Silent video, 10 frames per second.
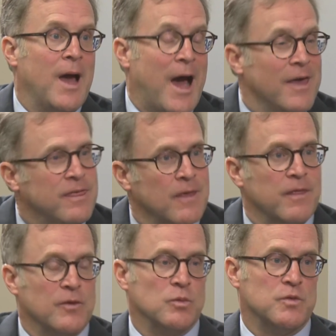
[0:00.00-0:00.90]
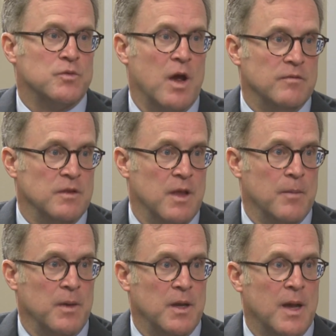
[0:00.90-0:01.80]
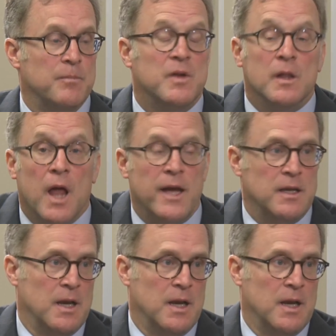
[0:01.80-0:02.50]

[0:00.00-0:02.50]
I think that's what's driving them, and I'm delighted.